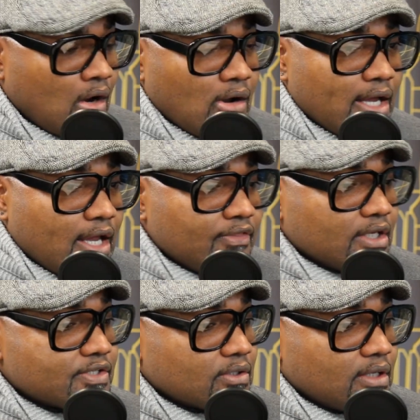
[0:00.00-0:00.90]
Oh, I
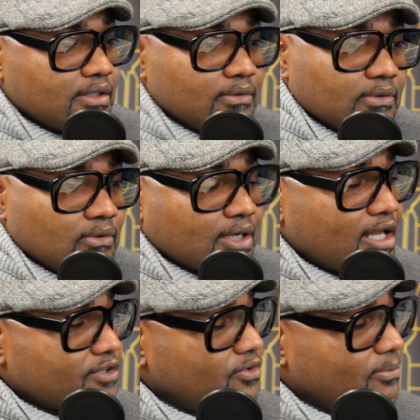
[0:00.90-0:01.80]
think
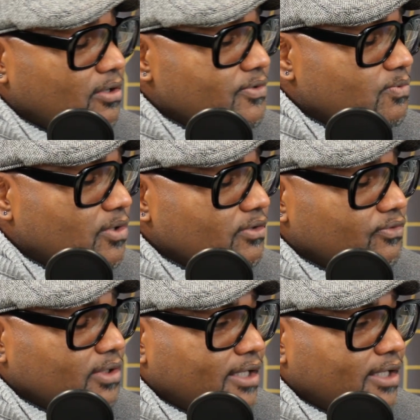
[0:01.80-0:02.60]
college football was wonderful.